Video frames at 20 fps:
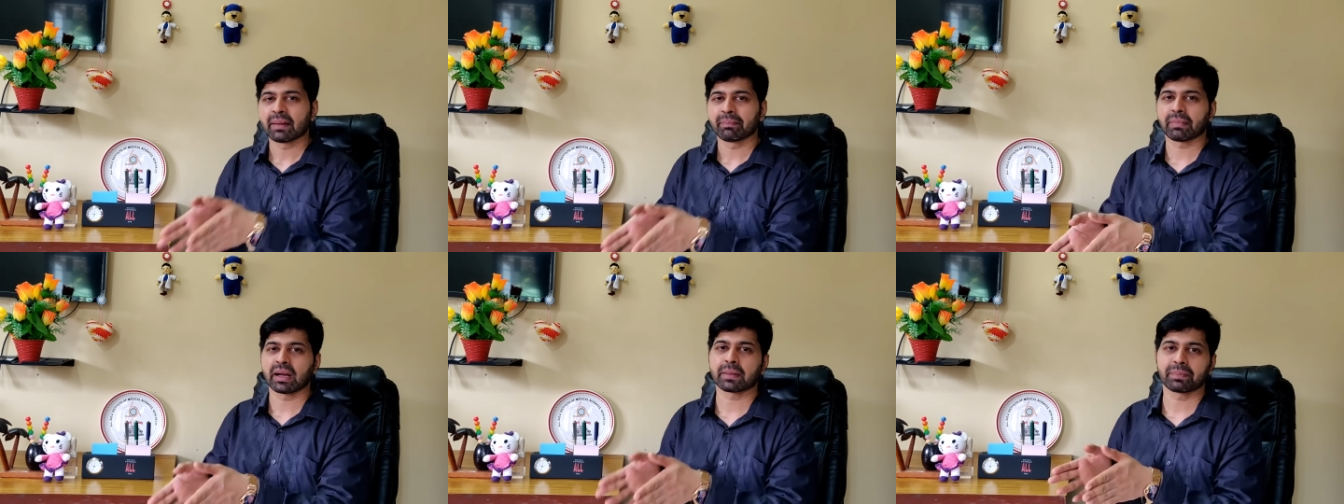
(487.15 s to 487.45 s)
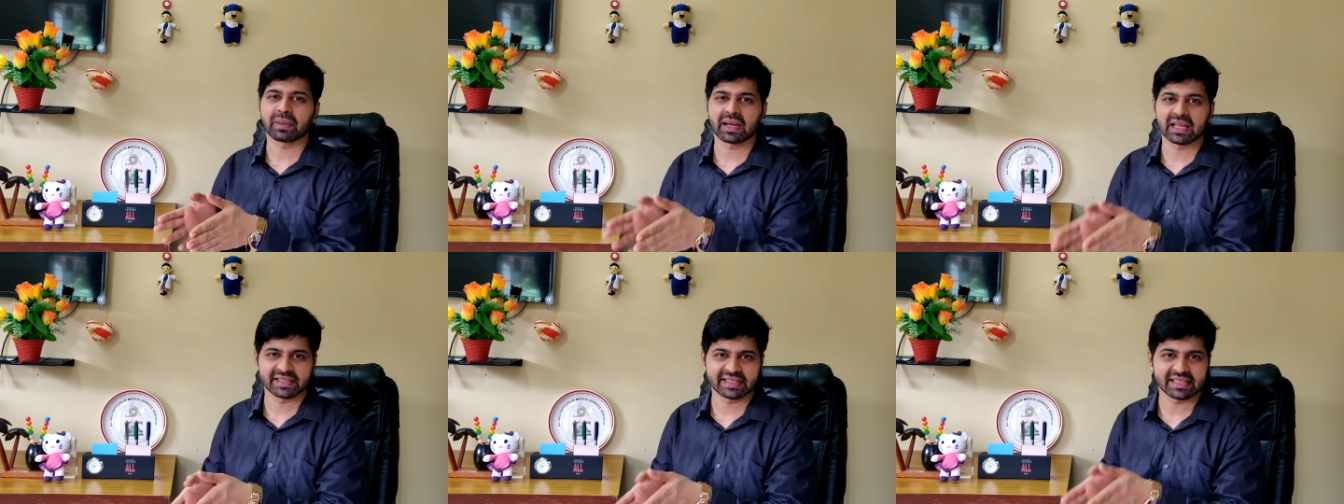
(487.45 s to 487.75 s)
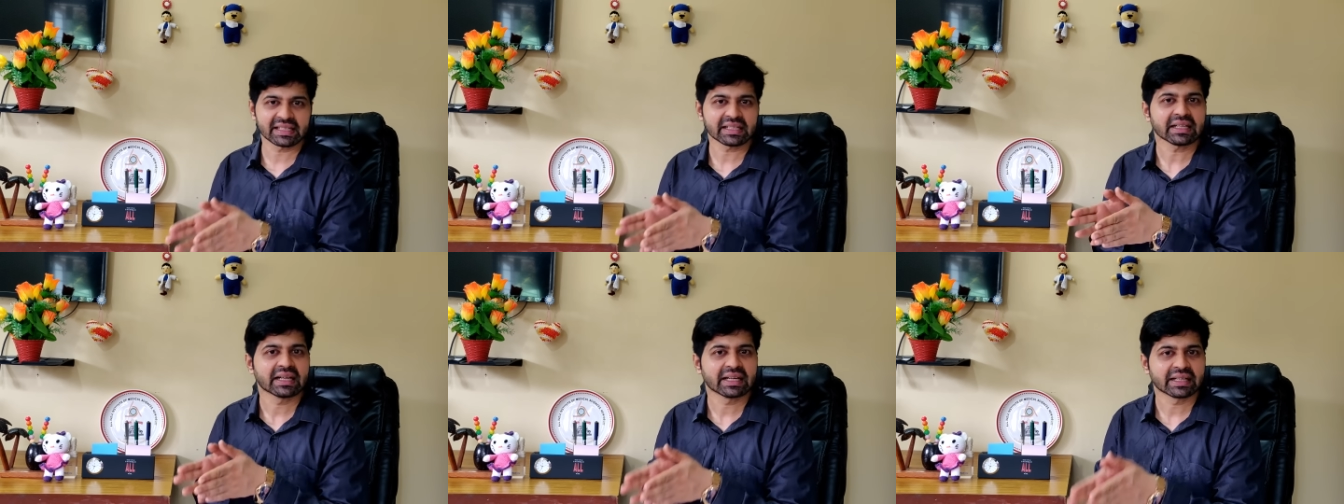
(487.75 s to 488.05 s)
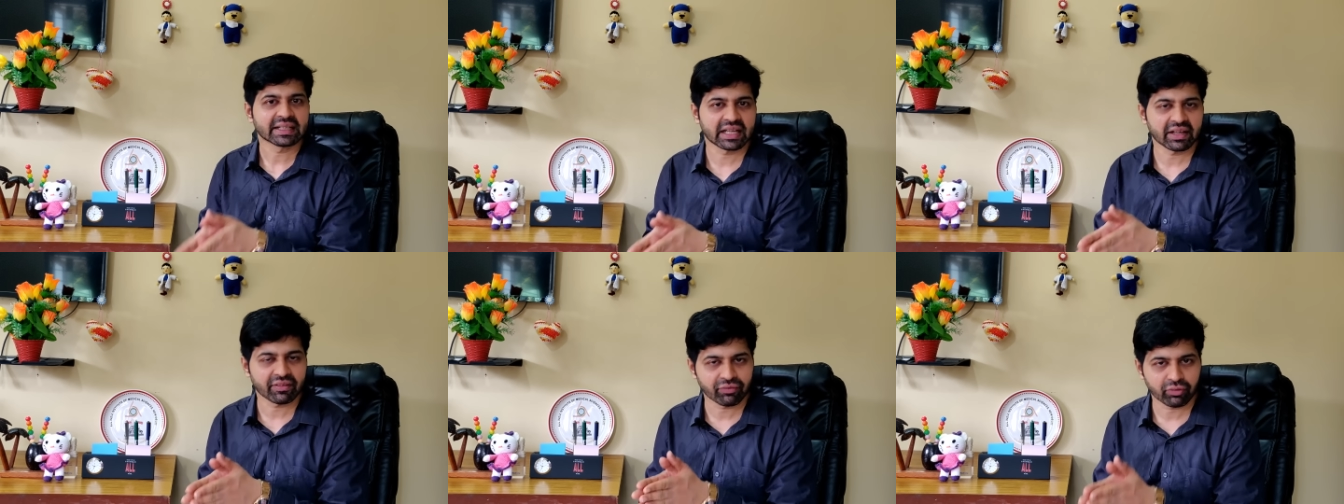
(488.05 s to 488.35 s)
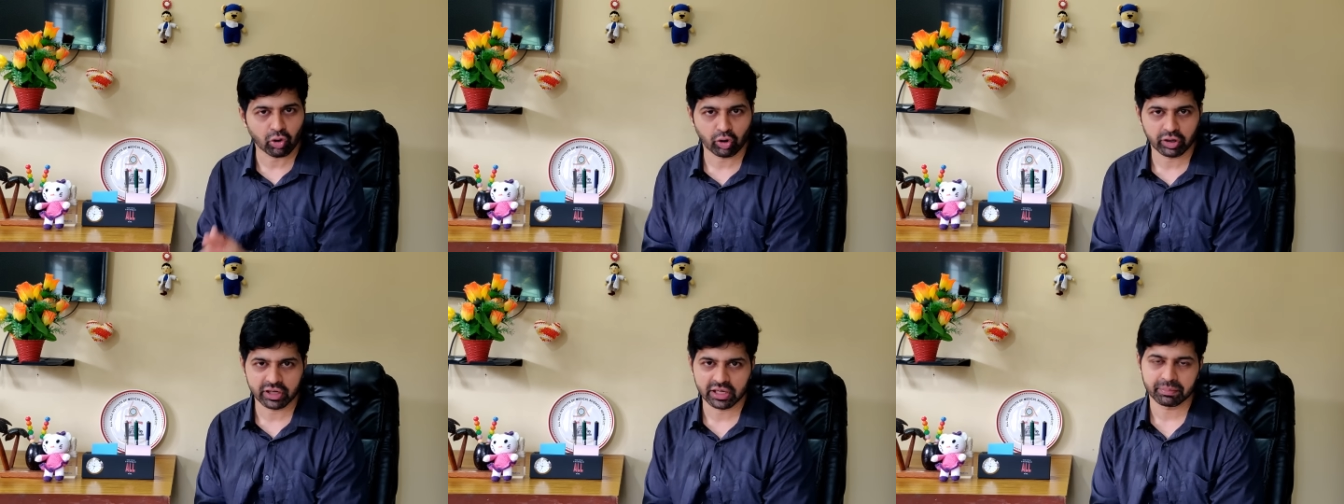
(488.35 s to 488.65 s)
by placing
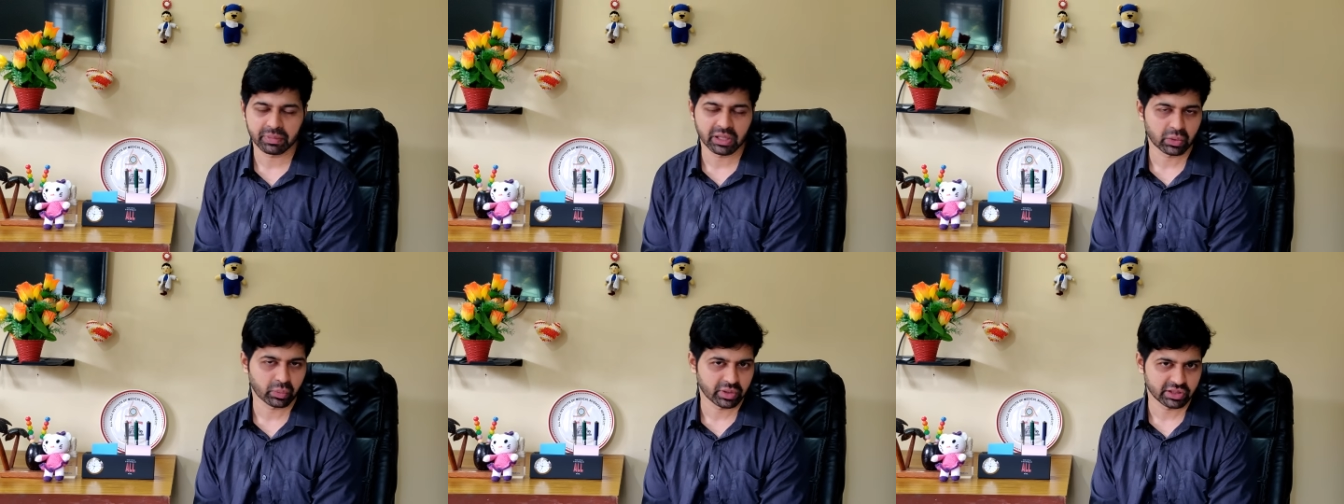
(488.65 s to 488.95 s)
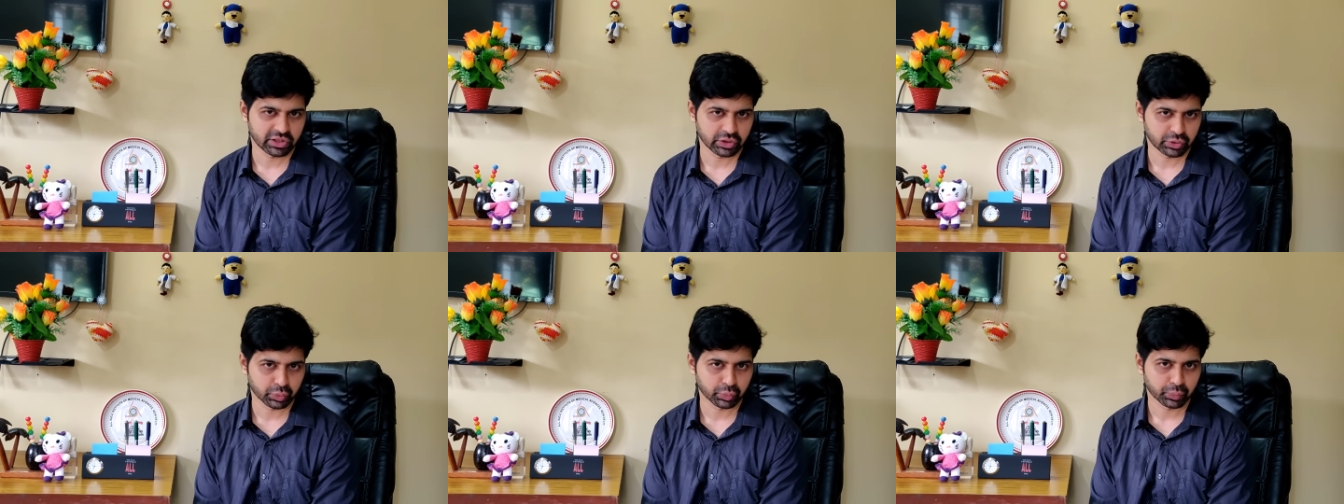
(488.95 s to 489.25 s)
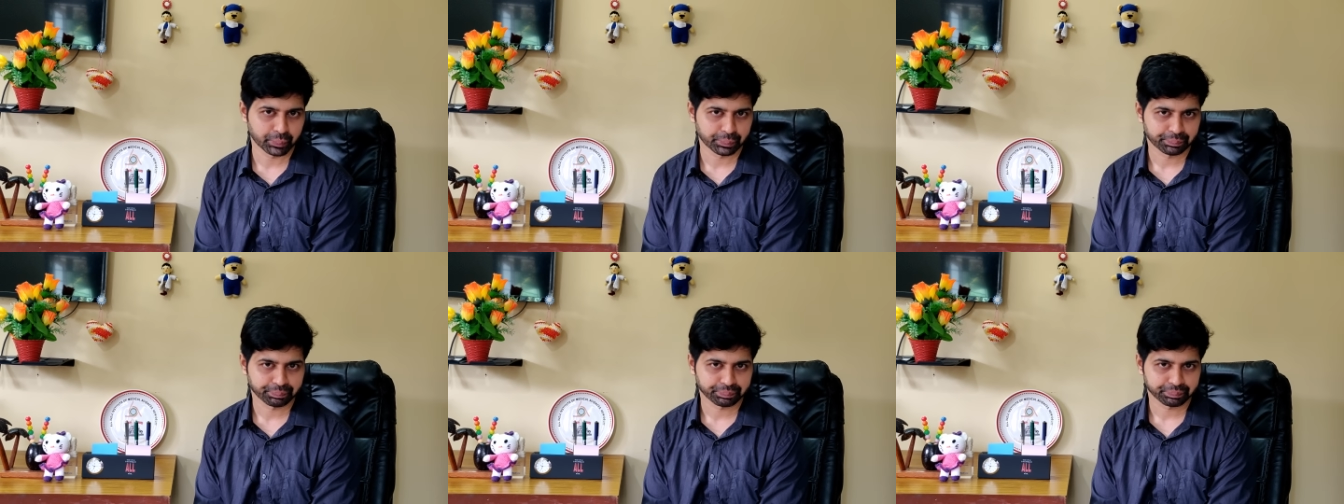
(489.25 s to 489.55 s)
Teflon in between the two.